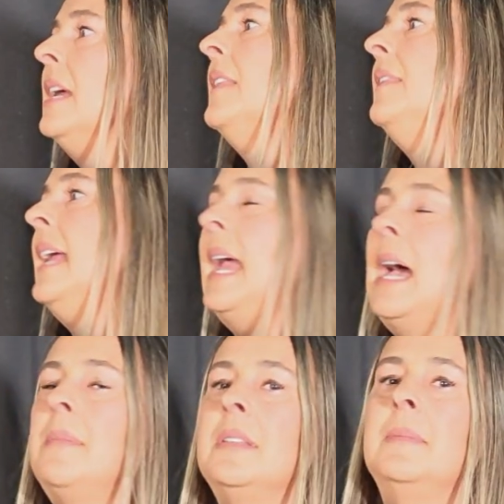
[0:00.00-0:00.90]
They
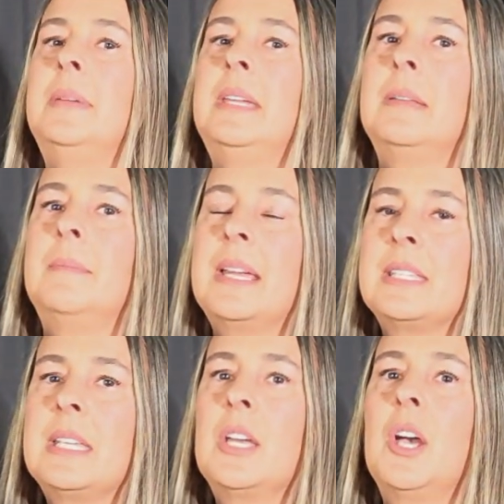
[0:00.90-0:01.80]
happened to be in
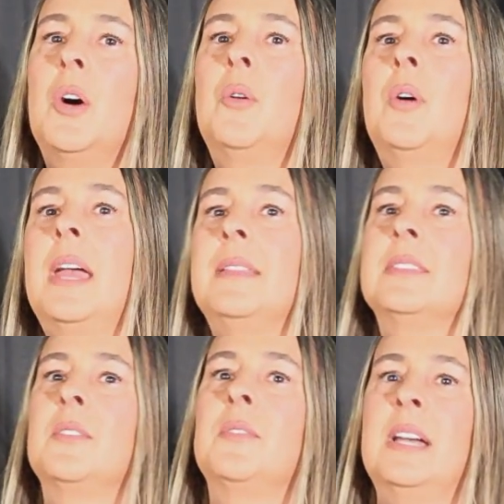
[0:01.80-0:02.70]
Mexico, and
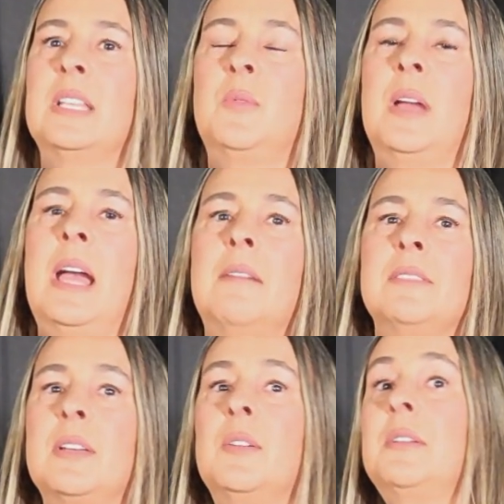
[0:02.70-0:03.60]
so that's why I was
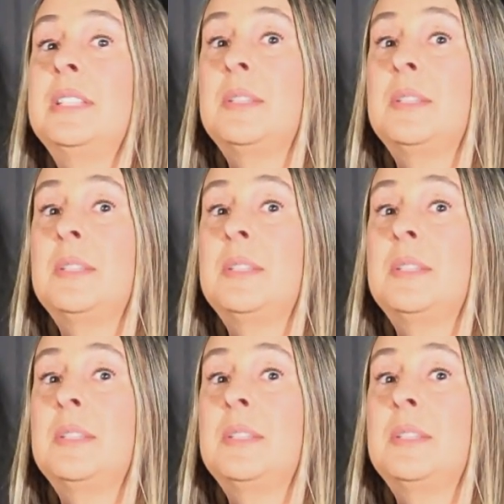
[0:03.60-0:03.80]
the only one.